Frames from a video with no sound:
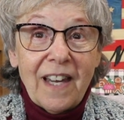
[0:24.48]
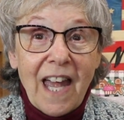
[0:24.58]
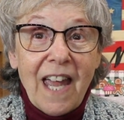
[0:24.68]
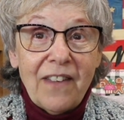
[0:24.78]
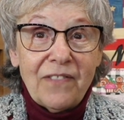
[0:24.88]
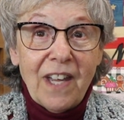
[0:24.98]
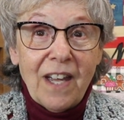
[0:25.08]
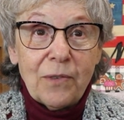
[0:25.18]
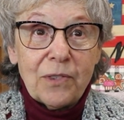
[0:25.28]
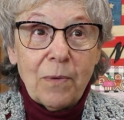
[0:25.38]
Alive,
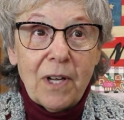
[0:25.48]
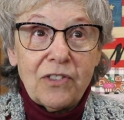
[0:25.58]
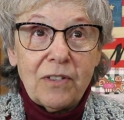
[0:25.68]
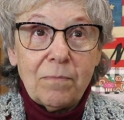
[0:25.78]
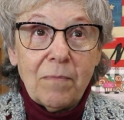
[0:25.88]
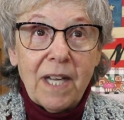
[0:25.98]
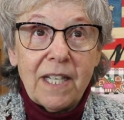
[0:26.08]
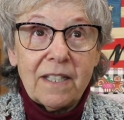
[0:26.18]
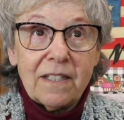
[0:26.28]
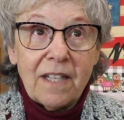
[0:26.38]
yeah. I was watching
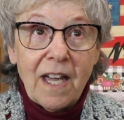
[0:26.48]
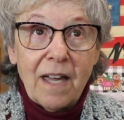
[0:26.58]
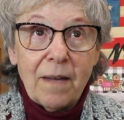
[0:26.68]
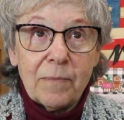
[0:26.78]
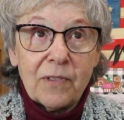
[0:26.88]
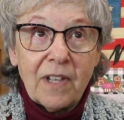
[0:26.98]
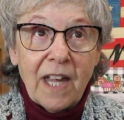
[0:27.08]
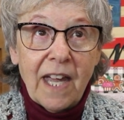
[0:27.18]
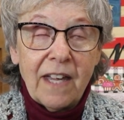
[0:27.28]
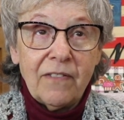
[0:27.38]
Mike and Tom's
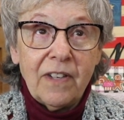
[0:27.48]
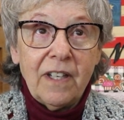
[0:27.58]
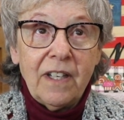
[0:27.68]
live.